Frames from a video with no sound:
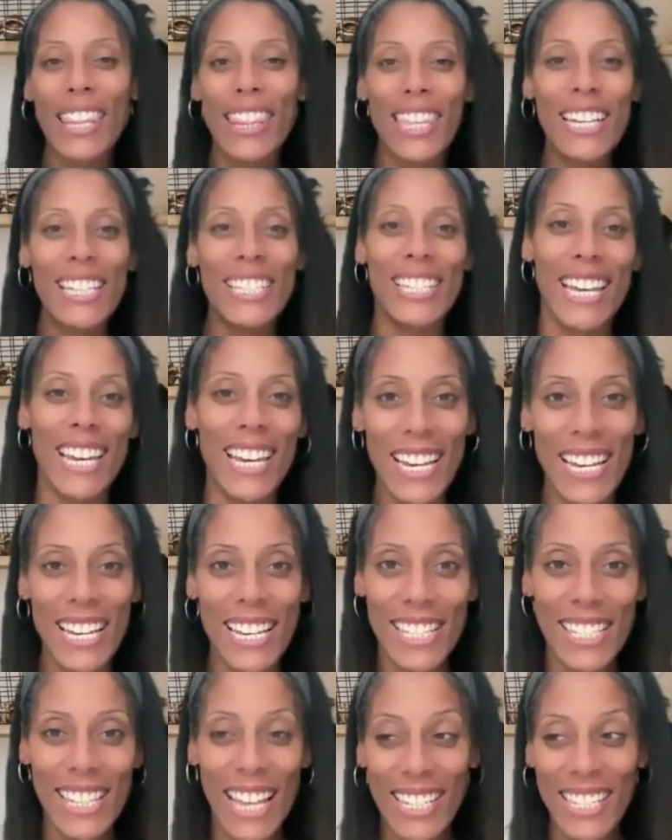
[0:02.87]
This
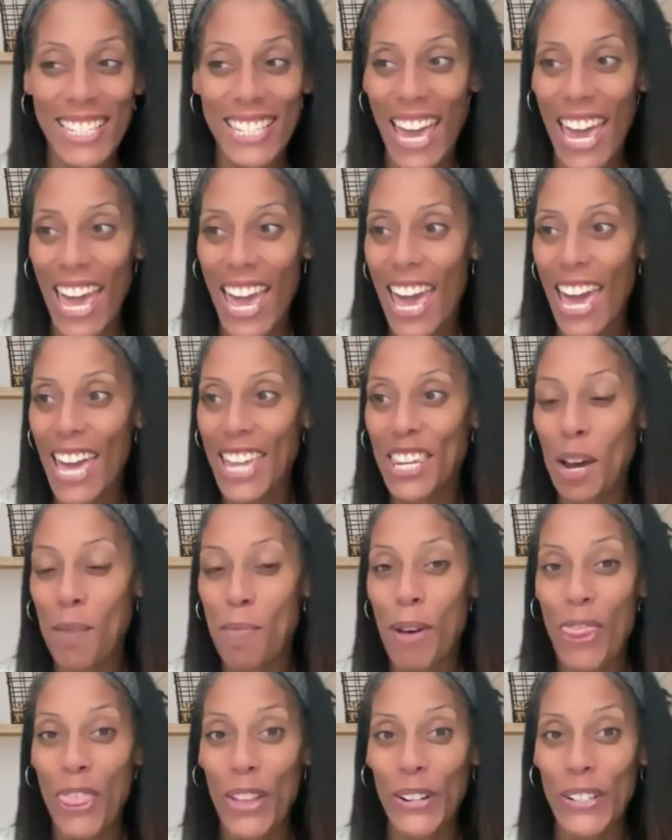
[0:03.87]
is day
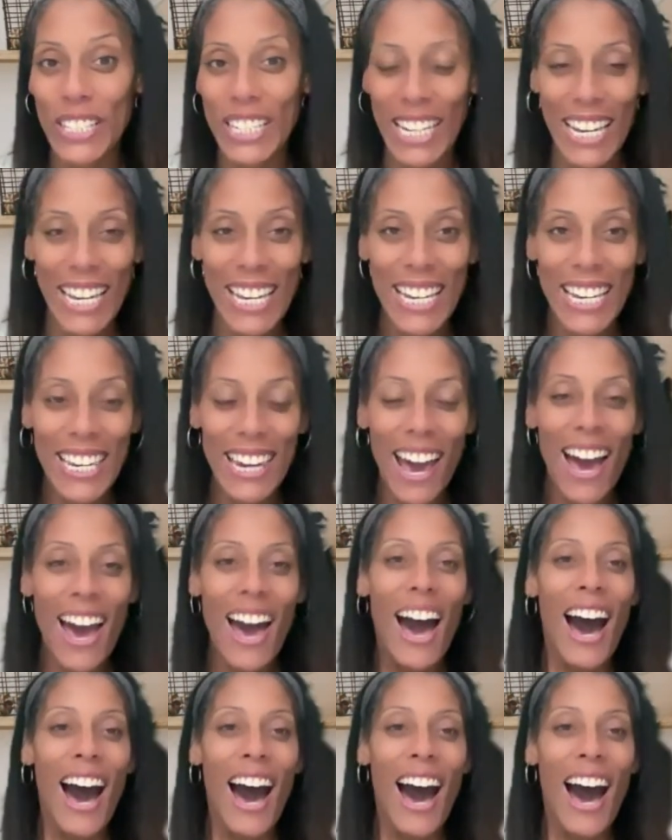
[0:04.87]
number 13